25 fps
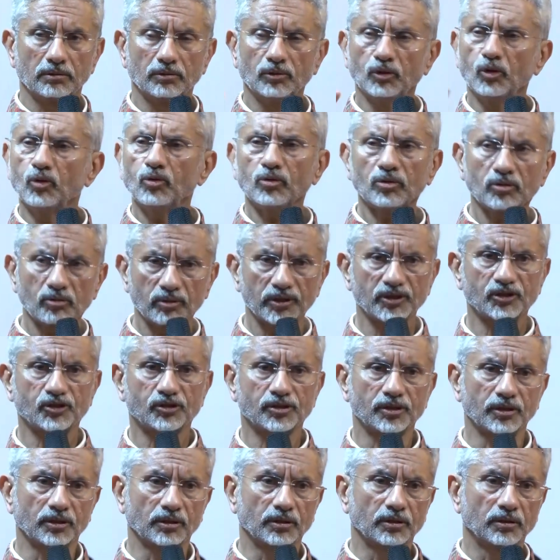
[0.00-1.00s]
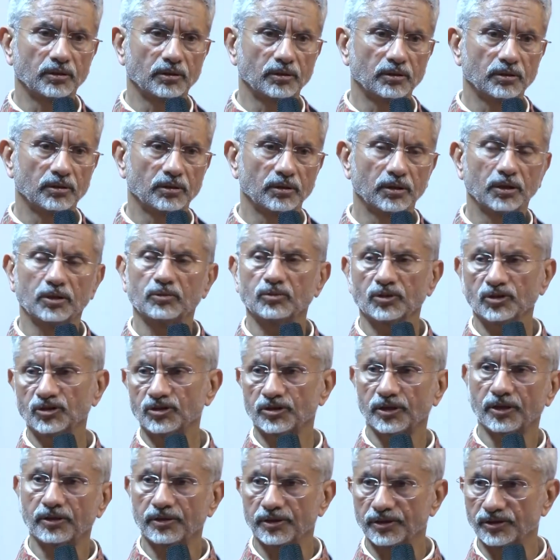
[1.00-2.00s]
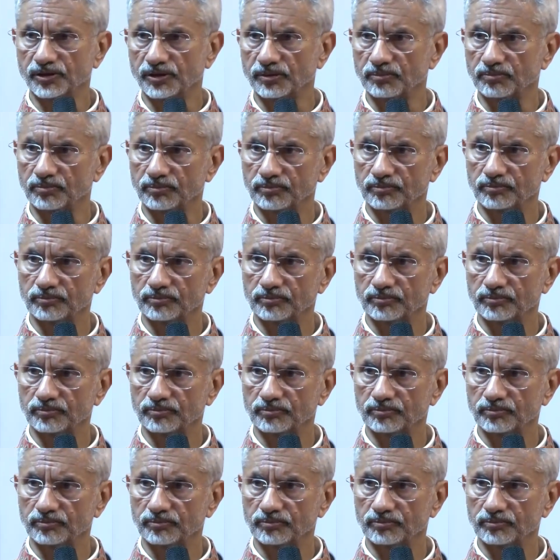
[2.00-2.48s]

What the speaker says: no question, it was terrorism.